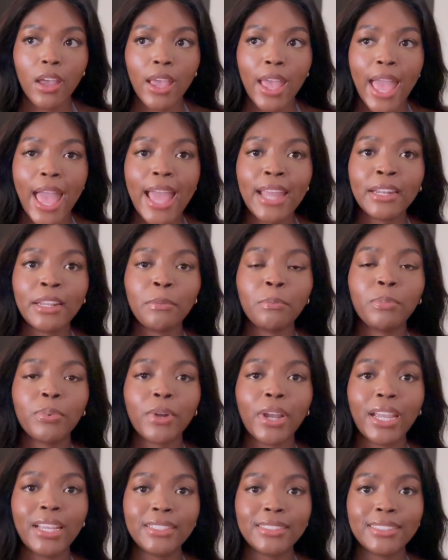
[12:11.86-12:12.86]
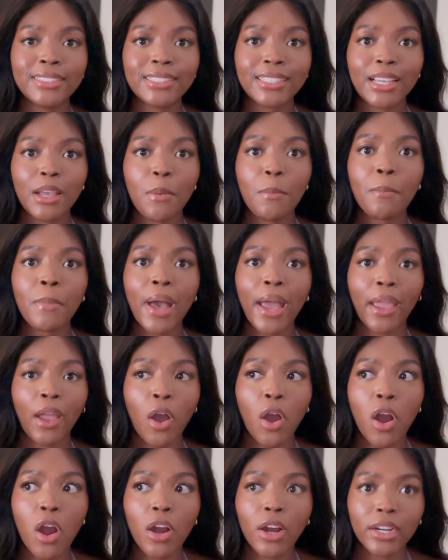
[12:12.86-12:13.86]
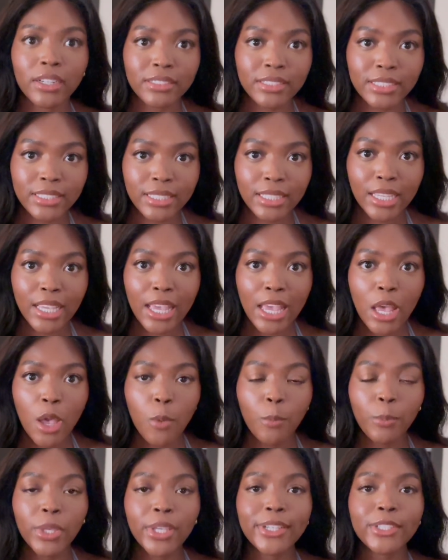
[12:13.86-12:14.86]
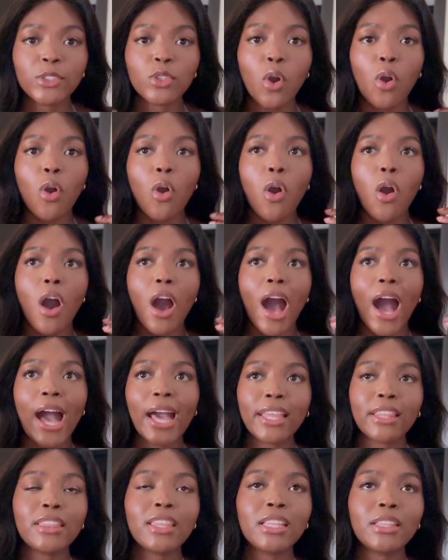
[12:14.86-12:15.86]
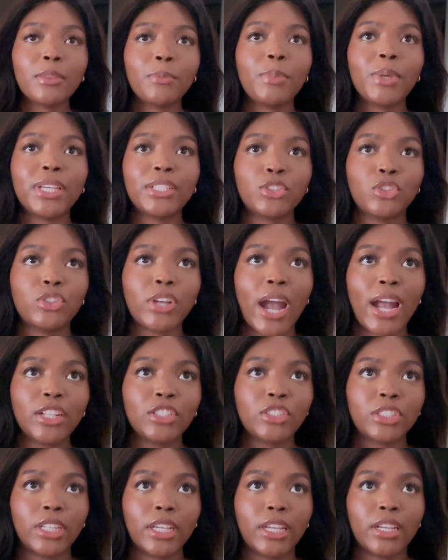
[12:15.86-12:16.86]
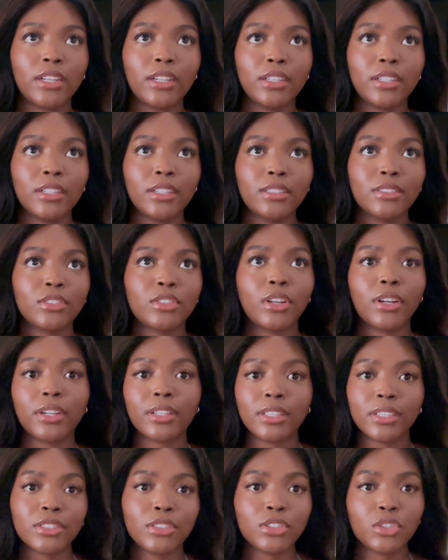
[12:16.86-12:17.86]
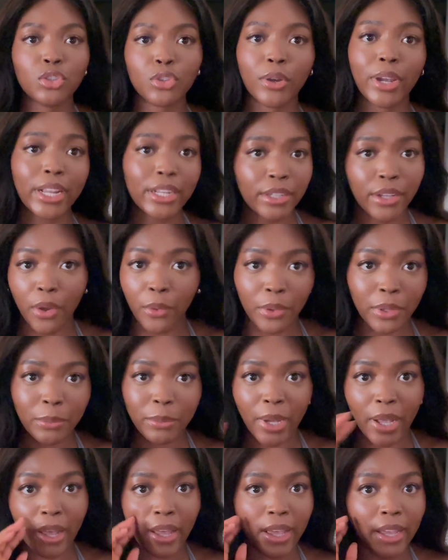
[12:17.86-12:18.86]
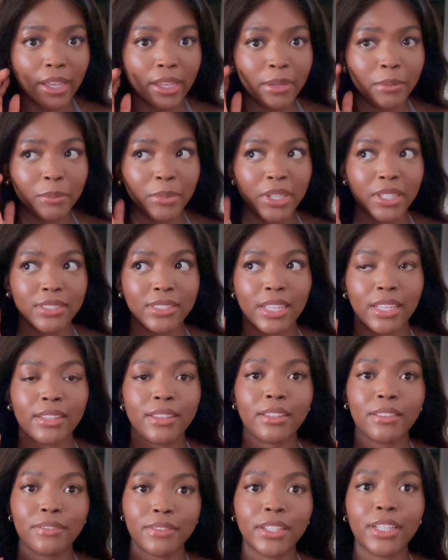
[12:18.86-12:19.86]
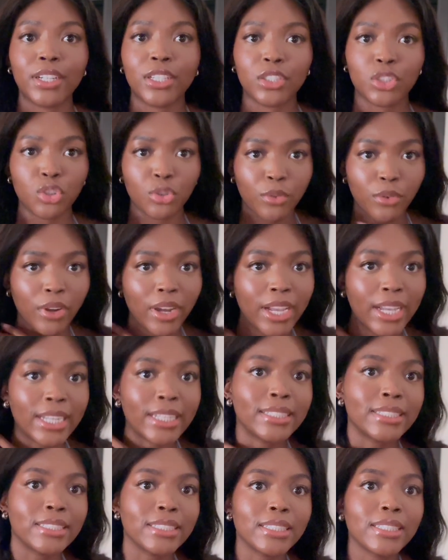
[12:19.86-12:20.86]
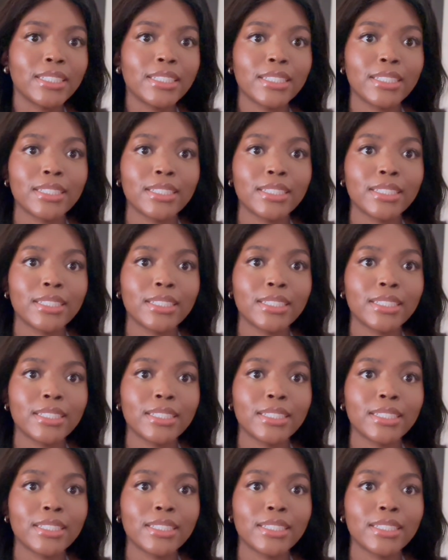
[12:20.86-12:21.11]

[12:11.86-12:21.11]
And it breaks my heart because I think the biggest tragedy, sorry, there's a train going by because I live near a train,